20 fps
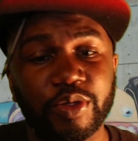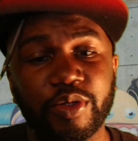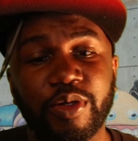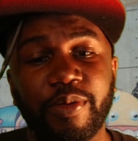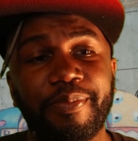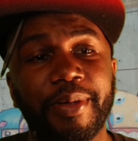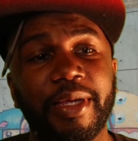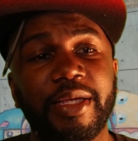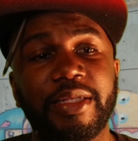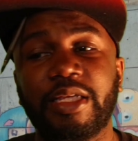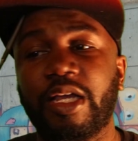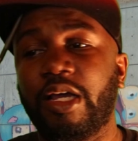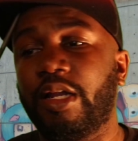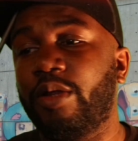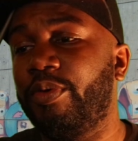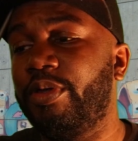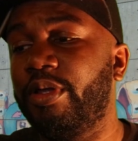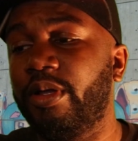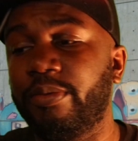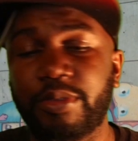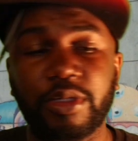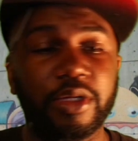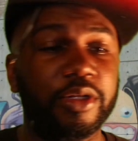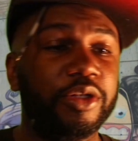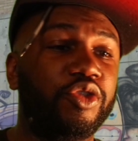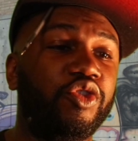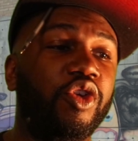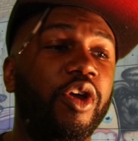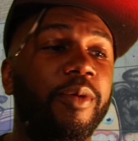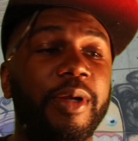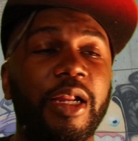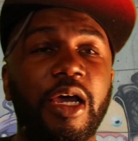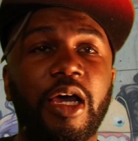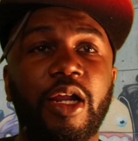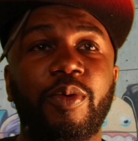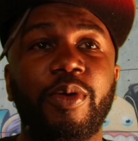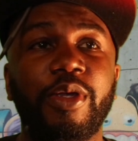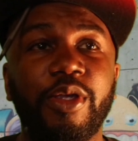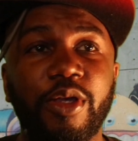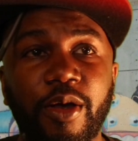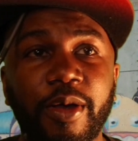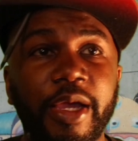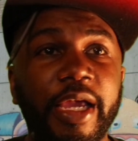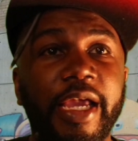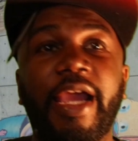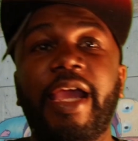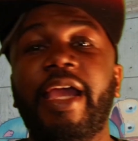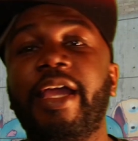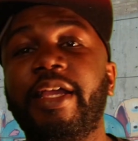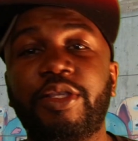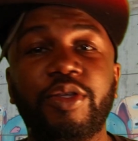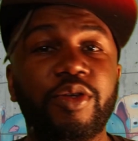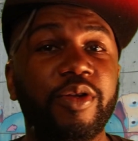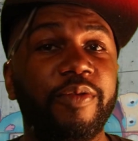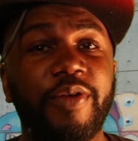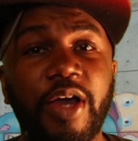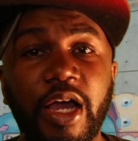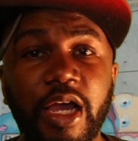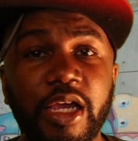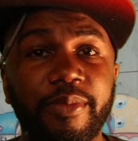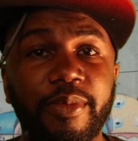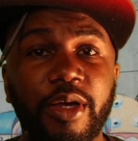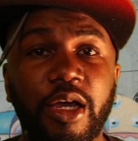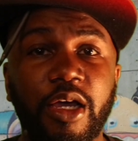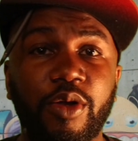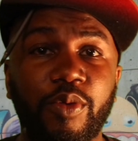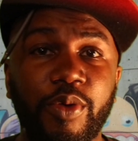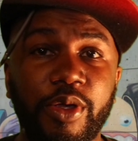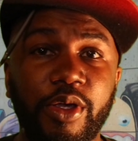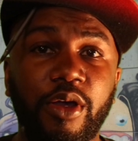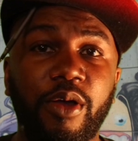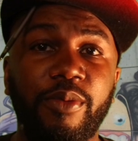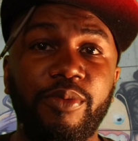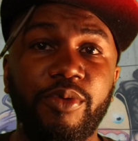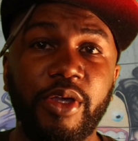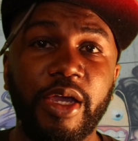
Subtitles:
Turn the bass all the way up, turn the treble all the way up, and turn the volume all the way up.